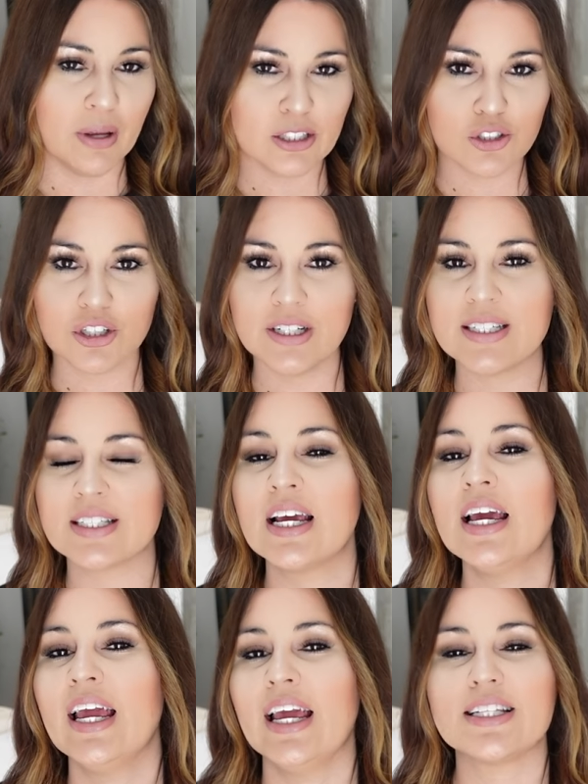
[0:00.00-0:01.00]
Pinterest,
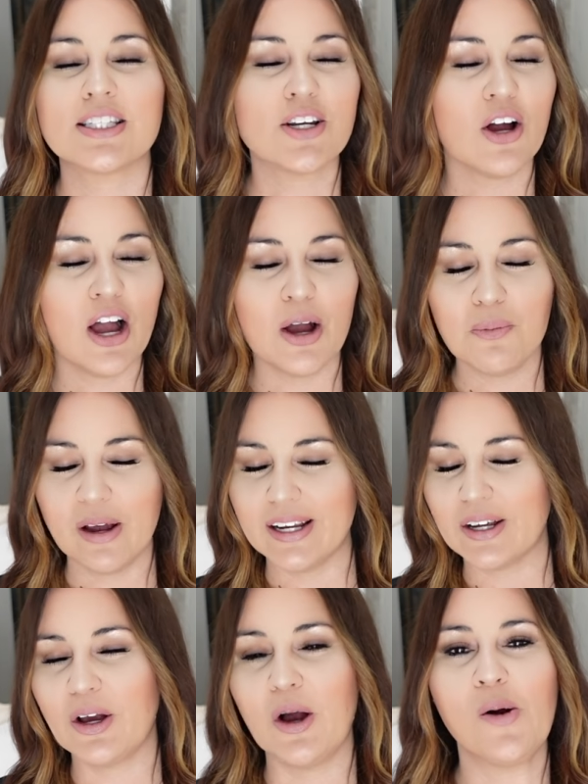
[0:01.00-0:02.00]
it's not a way
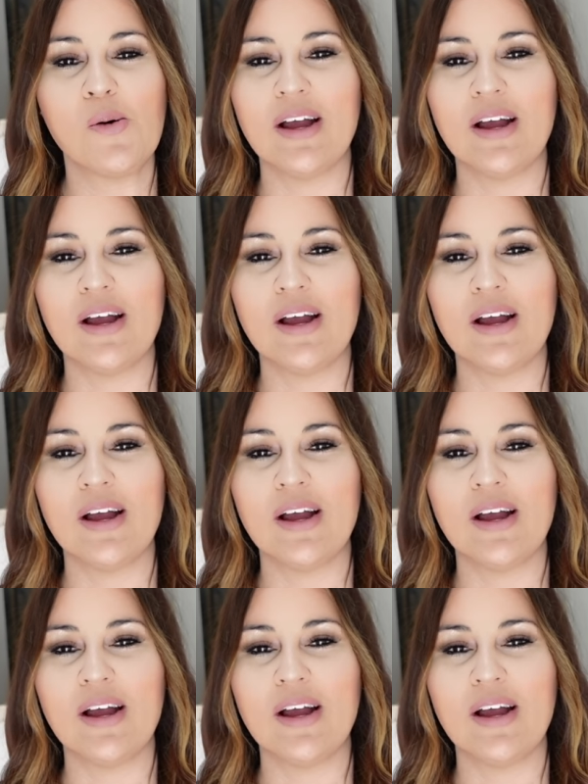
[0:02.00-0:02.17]
to go